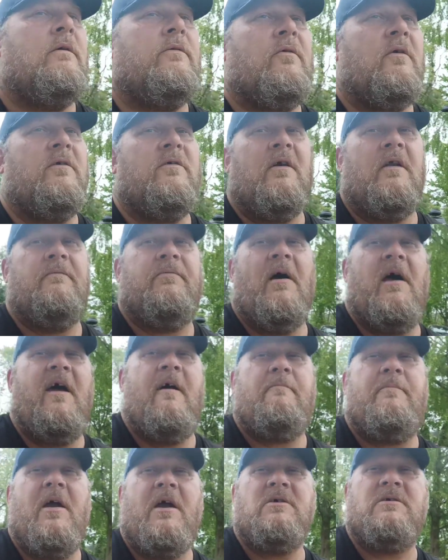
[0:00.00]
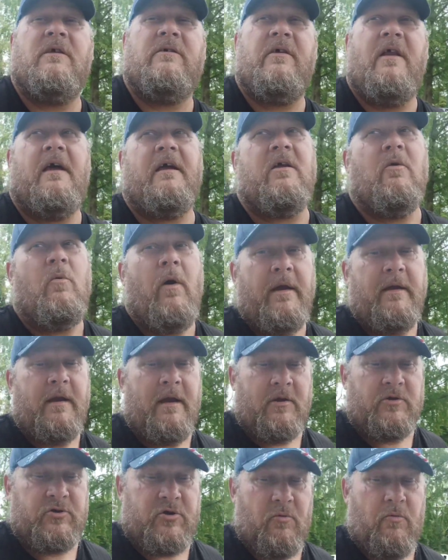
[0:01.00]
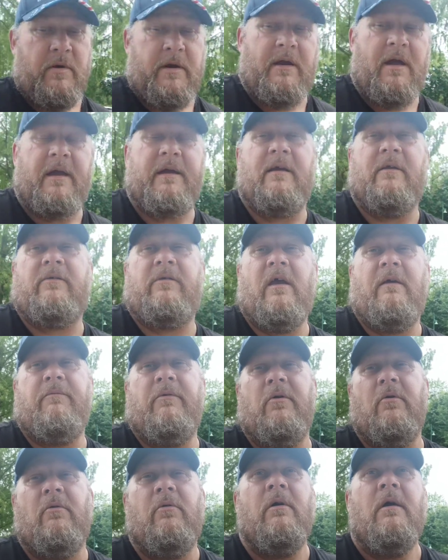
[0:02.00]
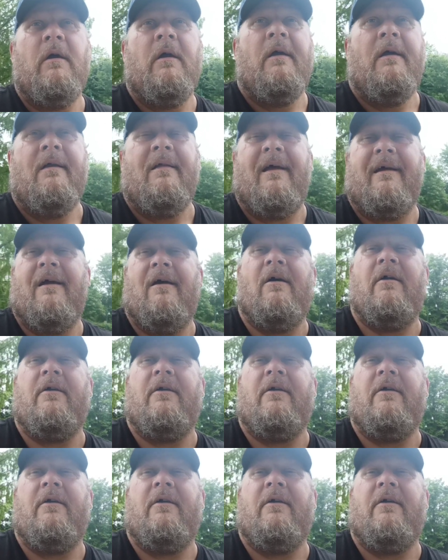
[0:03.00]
So he said, if I have patience and I can wait an extra week, I could save you like